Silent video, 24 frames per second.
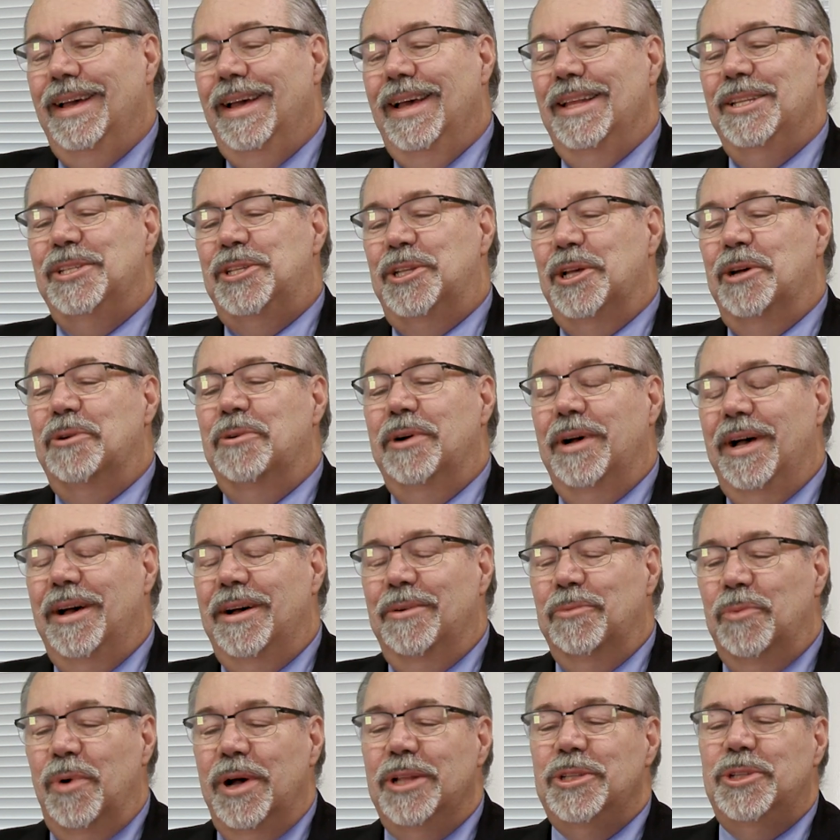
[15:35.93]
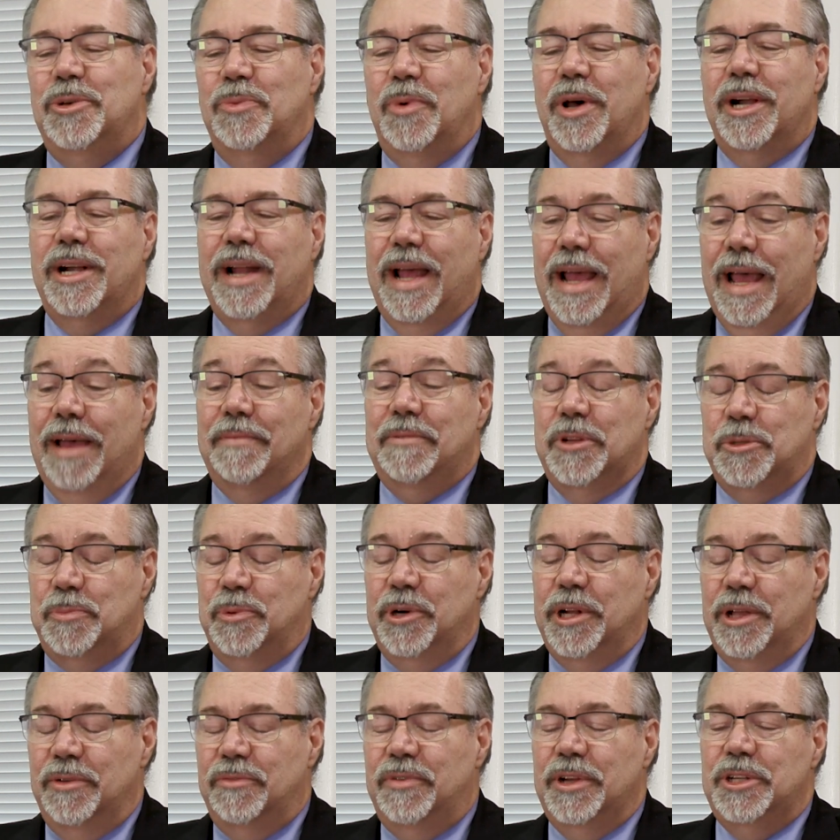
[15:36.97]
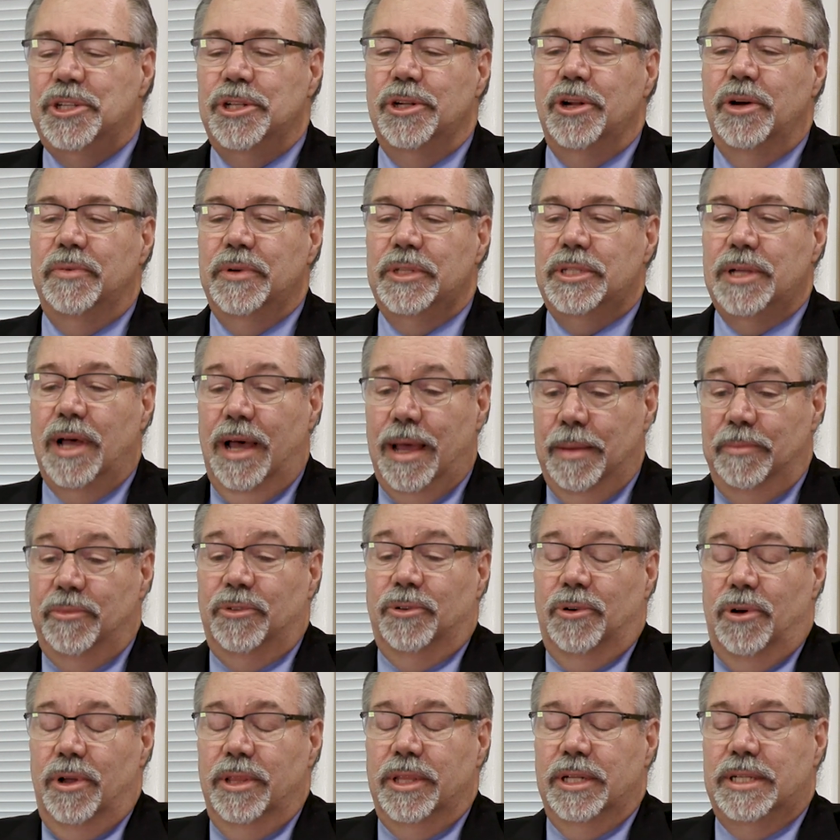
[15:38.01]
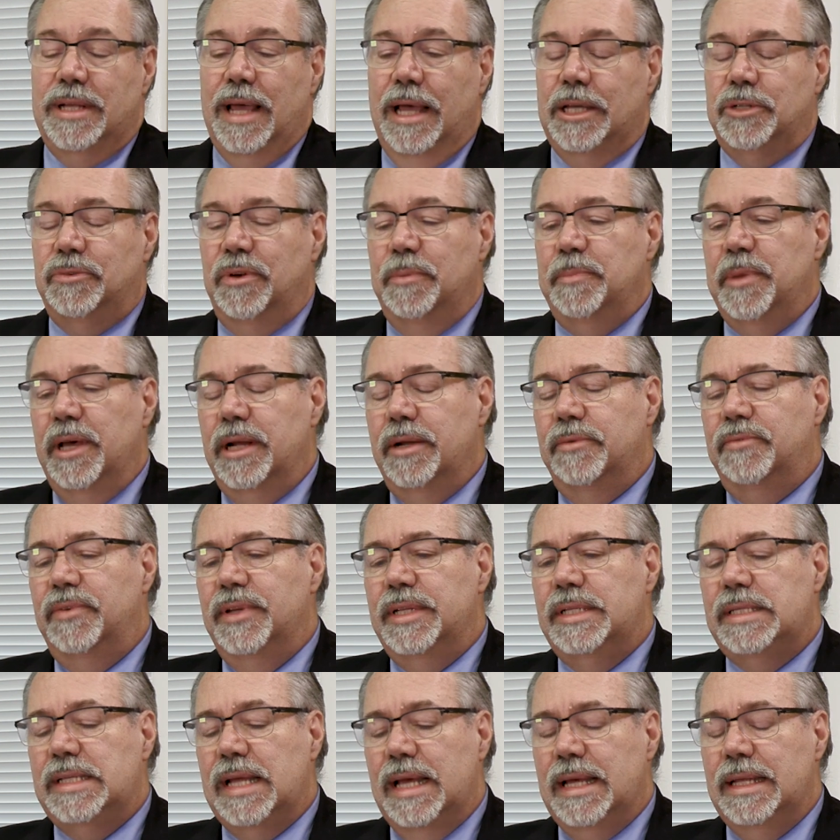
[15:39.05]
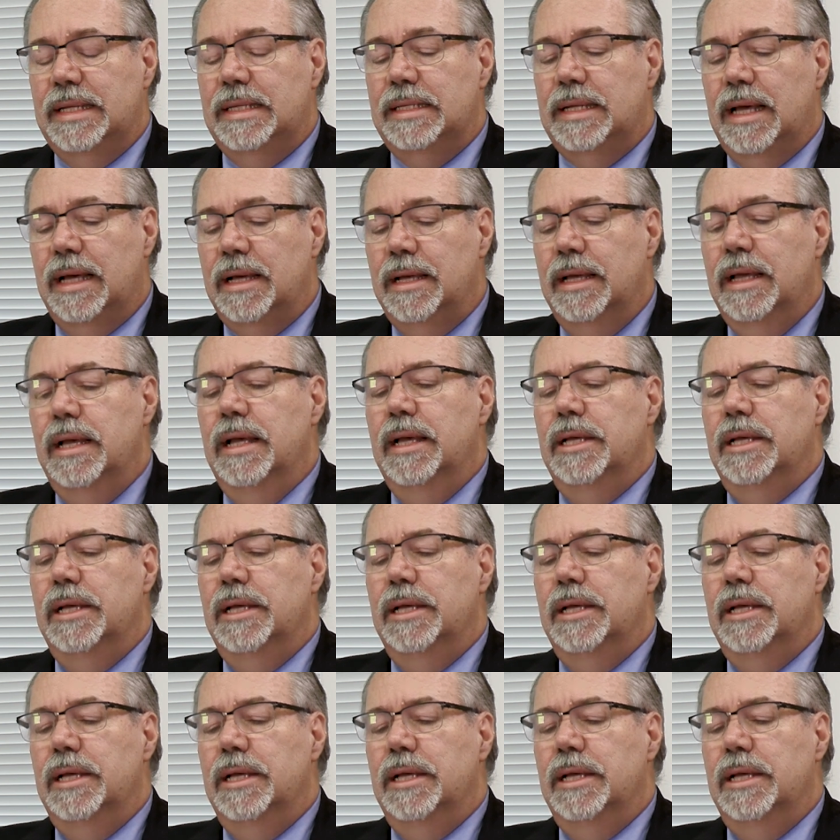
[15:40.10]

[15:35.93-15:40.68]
And so uh, one to one and a half is pretty efficient over time for all the tax free benefits. And uh,